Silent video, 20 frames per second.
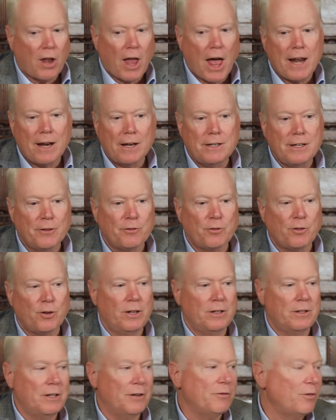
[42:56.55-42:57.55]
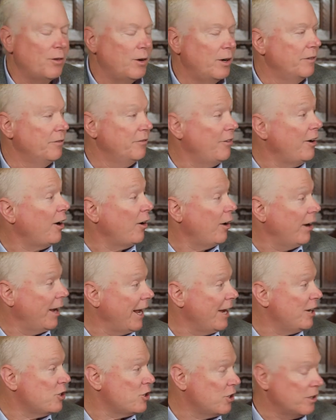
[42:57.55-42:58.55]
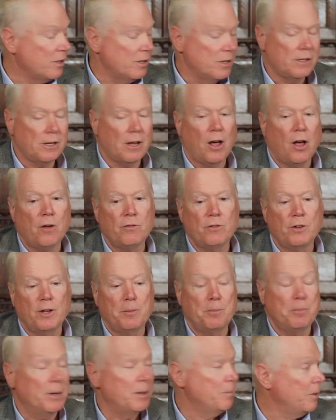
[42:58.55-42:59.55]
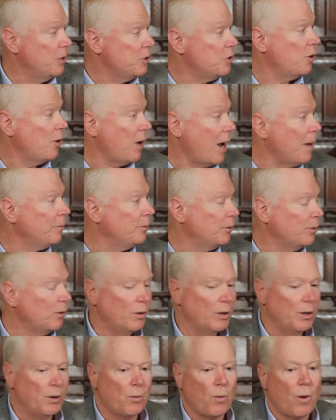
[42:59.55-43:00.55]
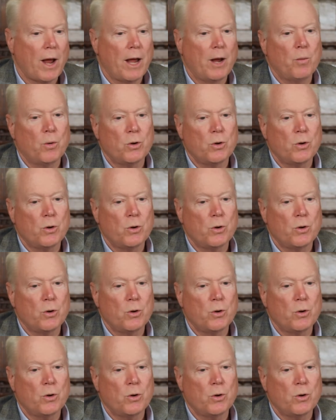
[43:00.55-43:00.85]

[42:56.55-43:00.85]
a lot of I different understand. different variations of it, but but you're absolutely right.